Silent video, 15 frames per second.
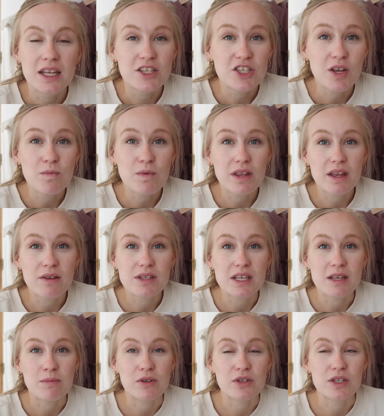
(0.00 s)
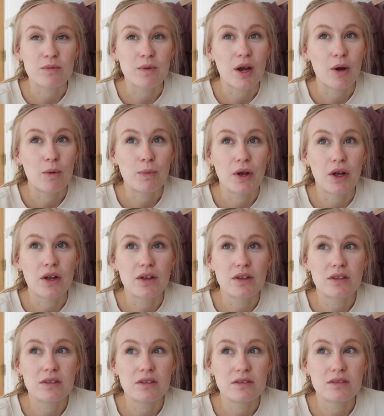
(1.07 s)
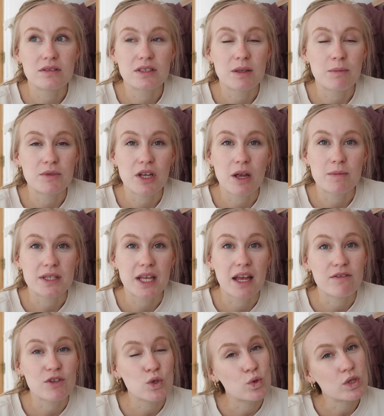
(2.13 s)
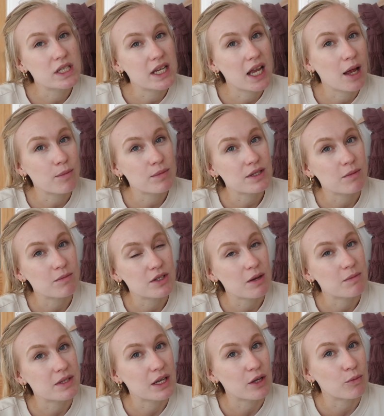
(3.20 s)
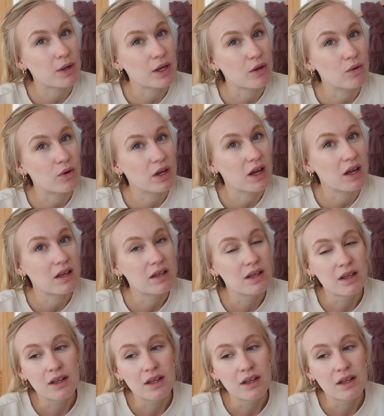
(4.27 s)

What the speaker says: Generally they'll sleep pretty well, but sometimes they have shorter naps, sometimes a little bit longer,